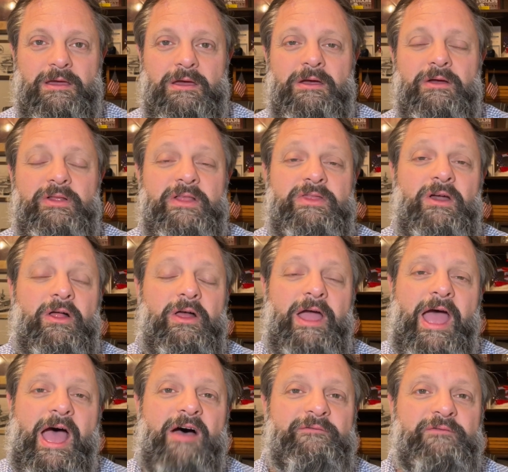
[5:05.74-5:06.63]
That's all I
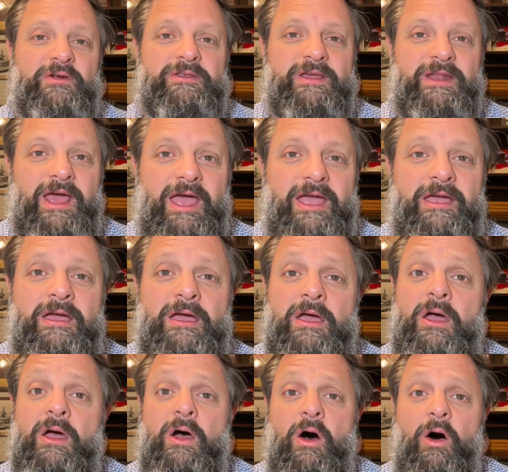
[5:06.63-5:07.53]
have for today.
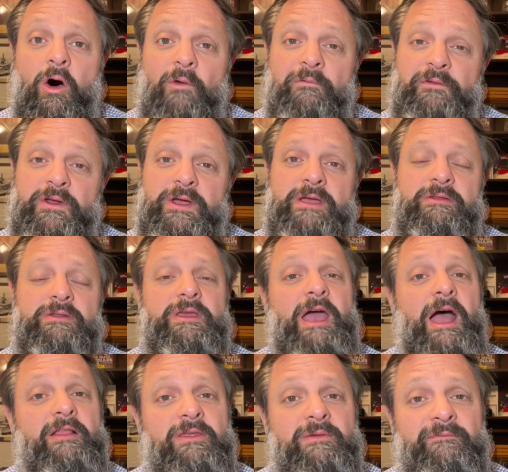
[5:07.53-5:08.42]
Hopefully,
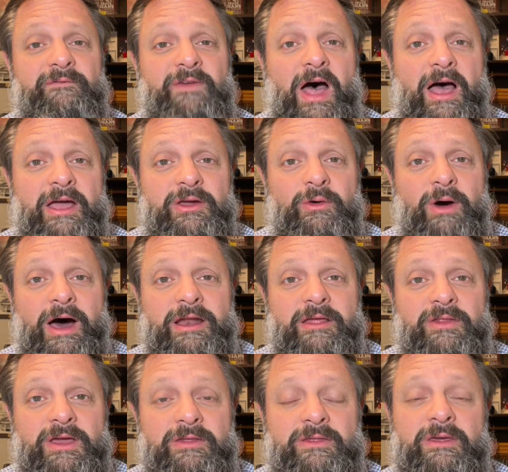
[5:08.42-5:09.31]
got some value out
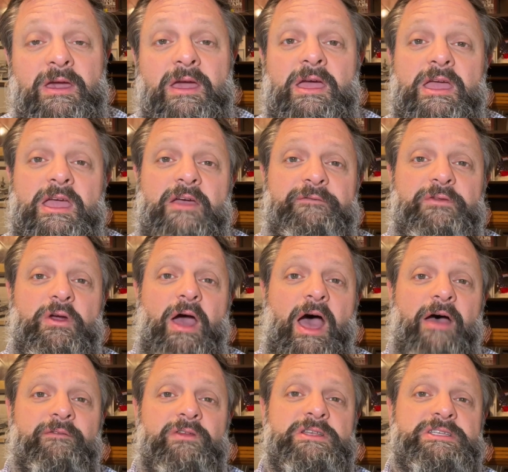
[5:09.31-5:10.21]
of this. If you
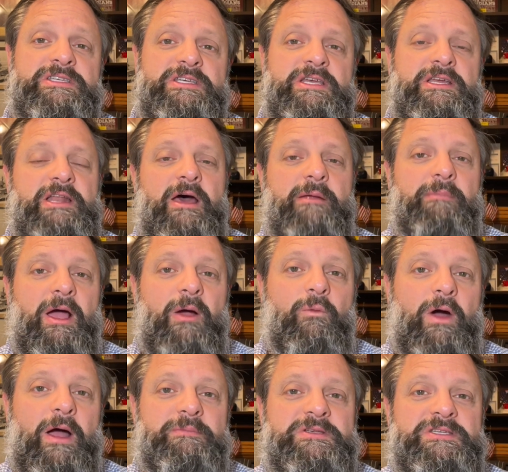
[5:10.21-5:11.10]
haven't seen on my
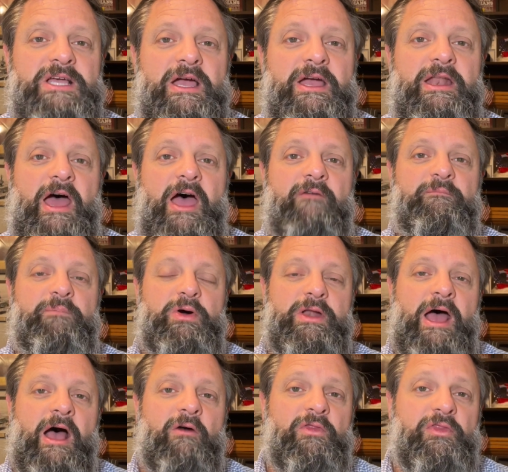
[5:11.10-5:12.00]
website, I've put
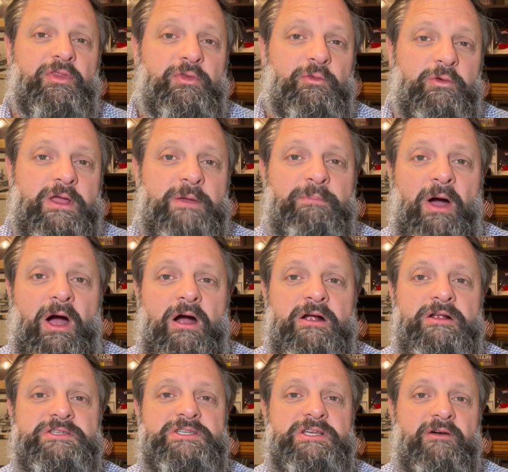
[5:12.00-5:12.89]
out 3
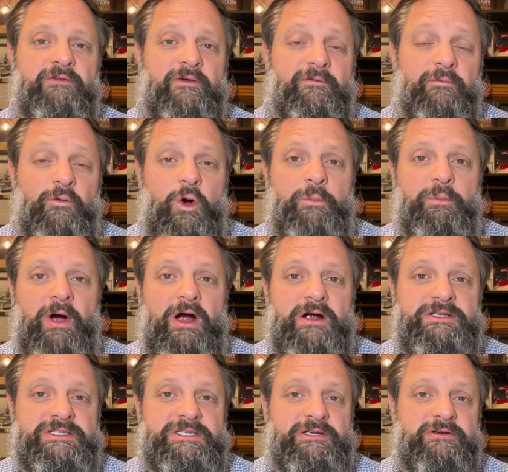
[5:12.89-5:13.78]
parts of a
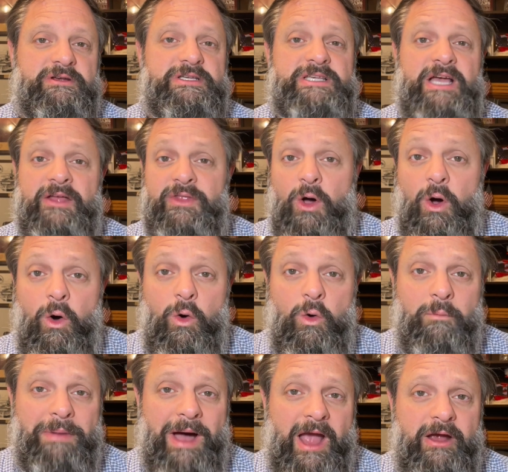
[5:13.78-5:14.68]
4-part series on the
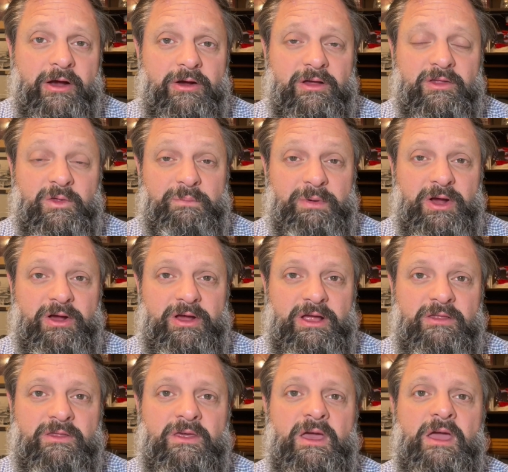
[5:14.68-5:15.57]
home buyer
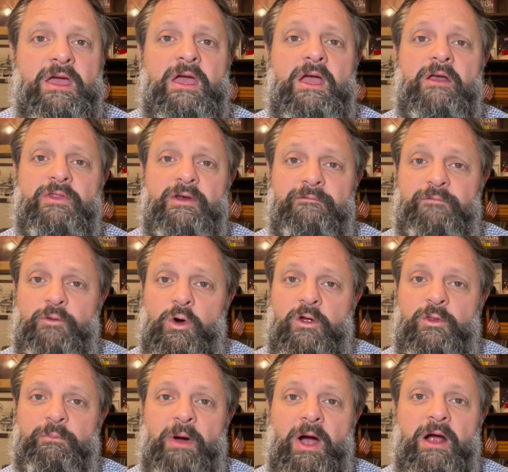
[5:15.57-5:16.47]
experience. The
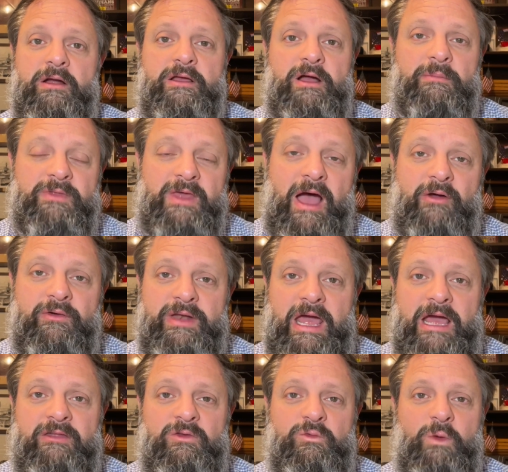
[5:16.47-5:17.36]
4th part comes out
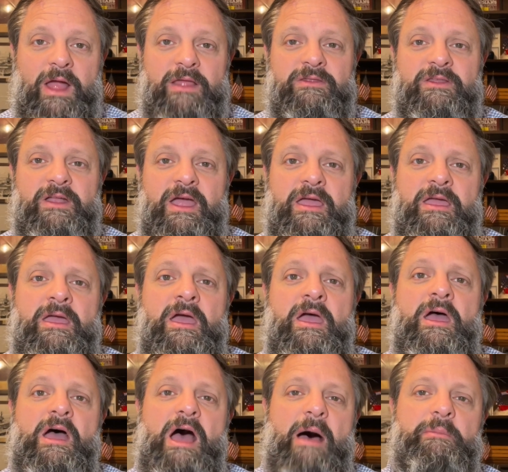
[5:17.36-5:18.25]
next Wednesday.
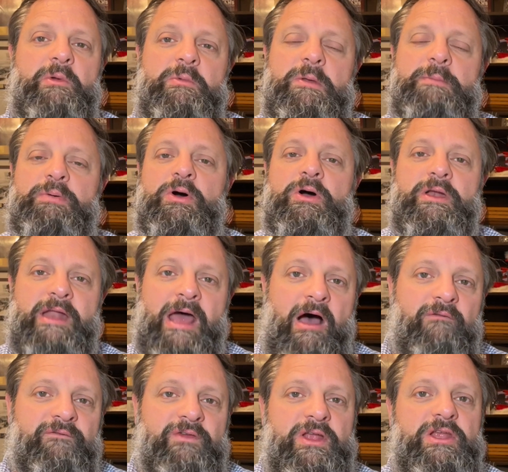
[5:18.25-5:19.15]
I'm going to be putting
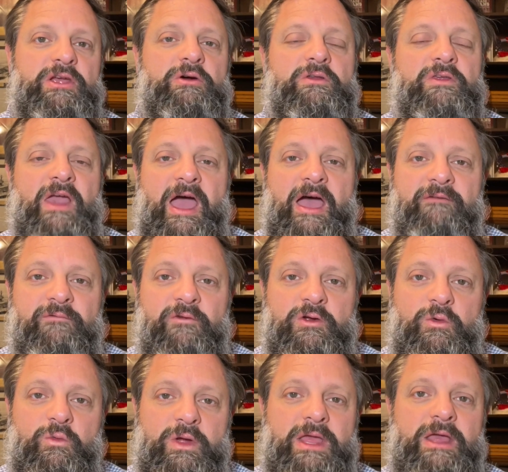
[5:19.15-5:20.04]
out videos
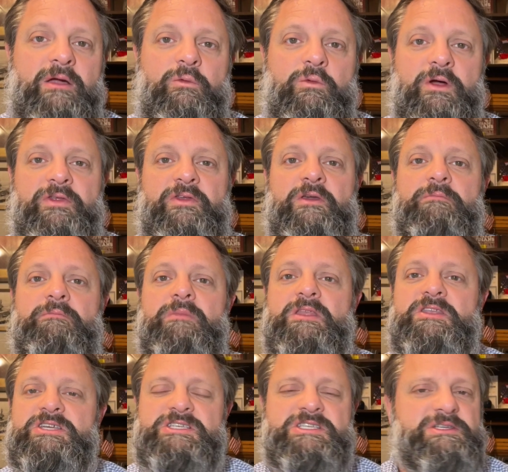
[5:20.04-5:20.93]
every week with some
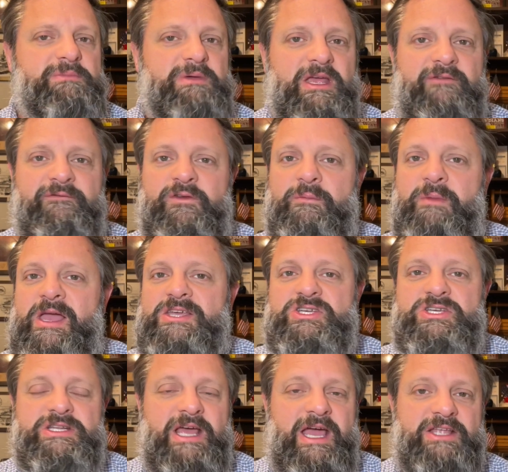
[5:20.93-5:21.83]

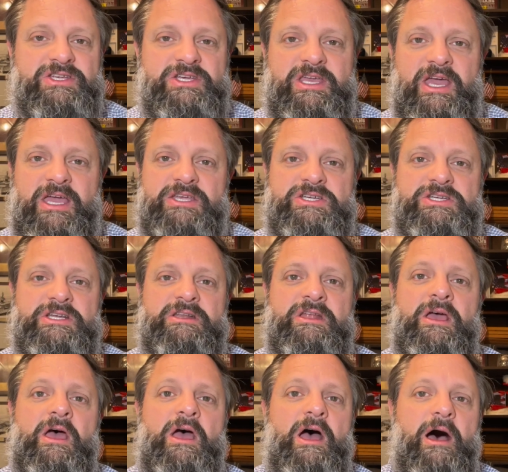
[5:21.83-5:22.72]
information, education.
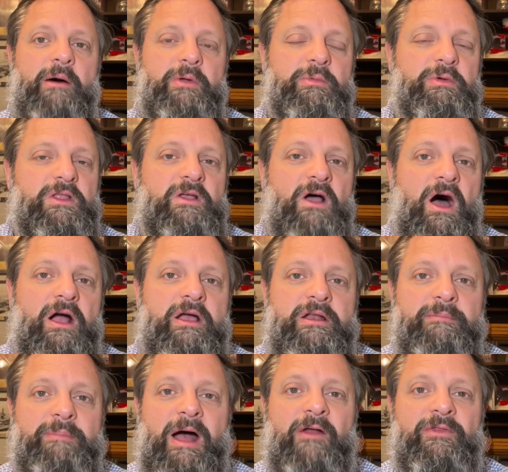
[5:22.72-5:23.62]
I'm going to be
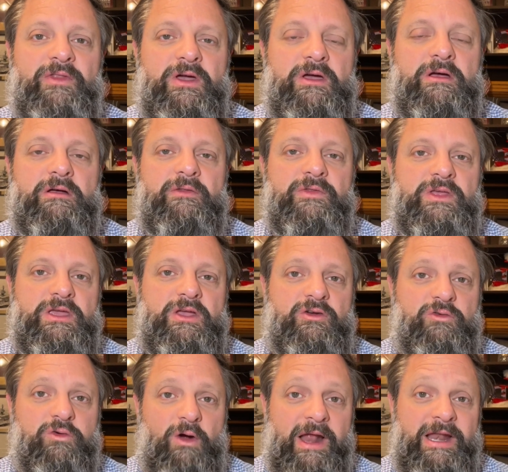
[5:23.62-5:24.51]
talking about the
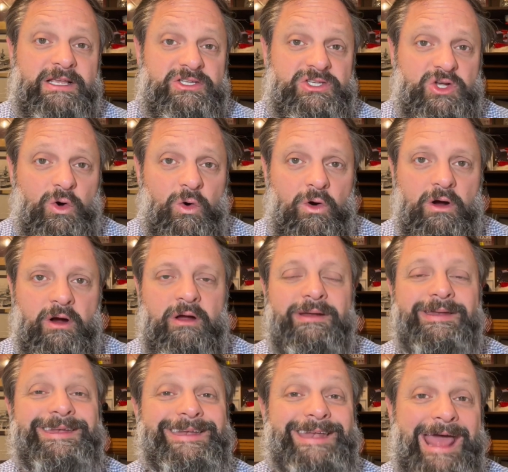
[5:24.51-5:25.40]
credit
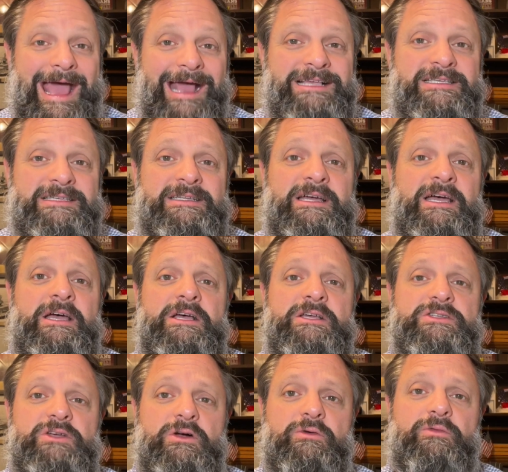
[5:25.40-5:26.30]
score next.
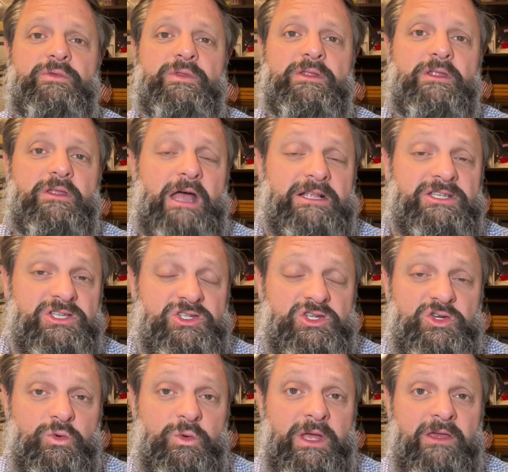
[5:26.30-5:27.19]
So that's
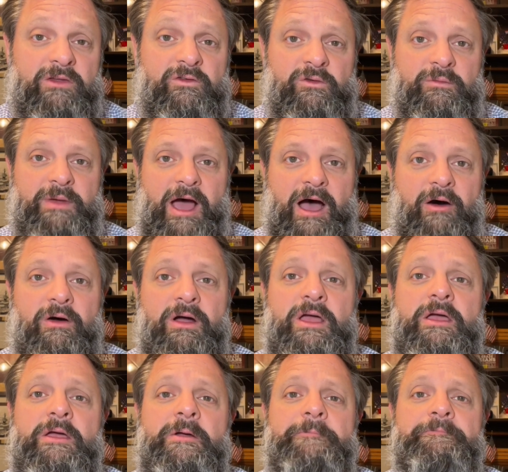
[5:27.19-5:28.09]
2 weeks from now.
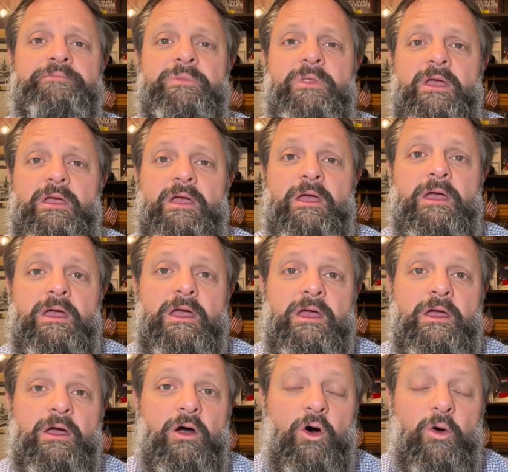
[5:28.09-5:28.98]

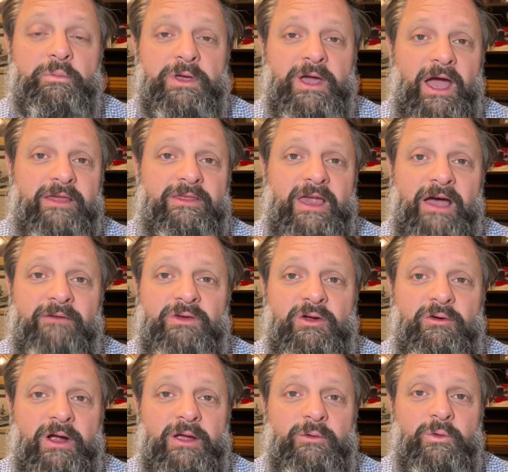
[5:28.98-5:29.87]
Hope you guys have a
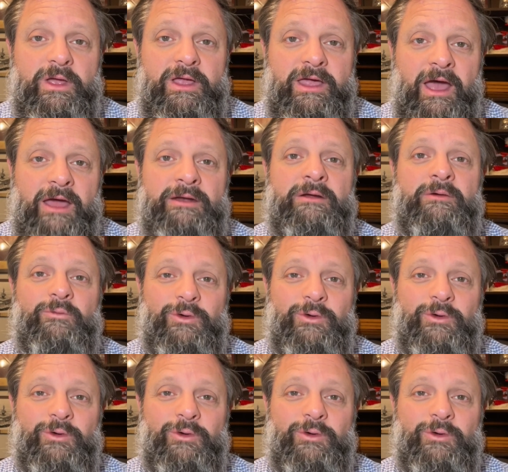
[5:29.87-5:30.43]
great weekend.